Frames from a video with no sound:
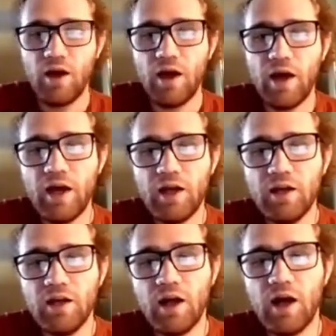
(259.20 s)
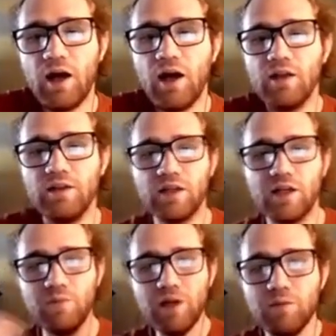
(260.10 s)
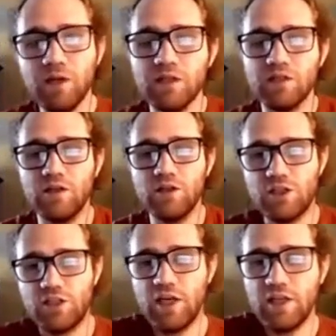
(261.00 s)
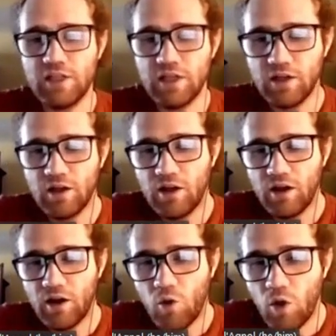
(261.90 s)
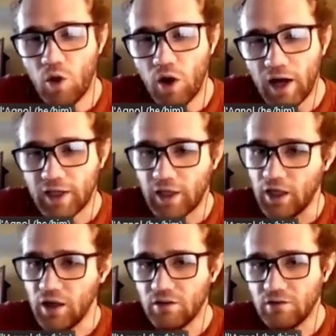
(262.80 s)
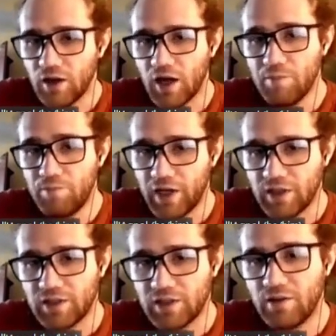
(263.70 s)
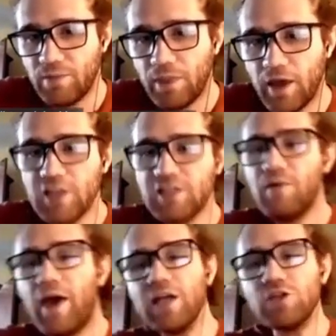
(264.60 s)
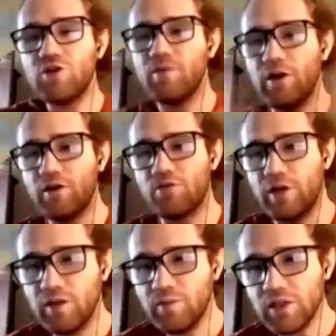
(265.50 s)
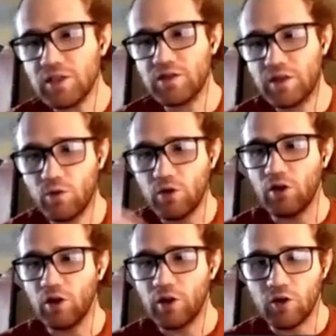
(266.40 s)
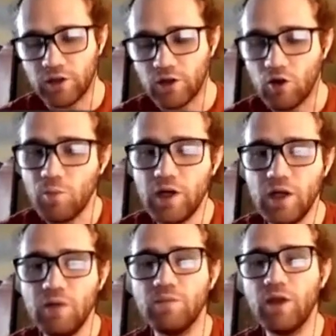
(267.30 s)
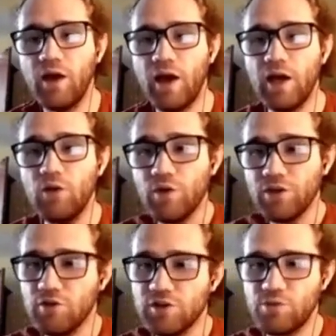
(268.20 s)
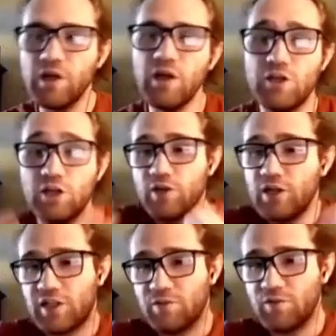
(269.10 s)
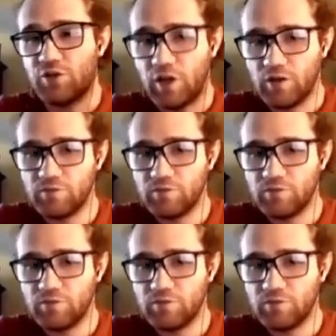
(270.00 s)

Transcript: And uh, the commitment just takes in a key, a bit, and some extra amount of randomness that we'll call it an opening. And with those three, it generates some string.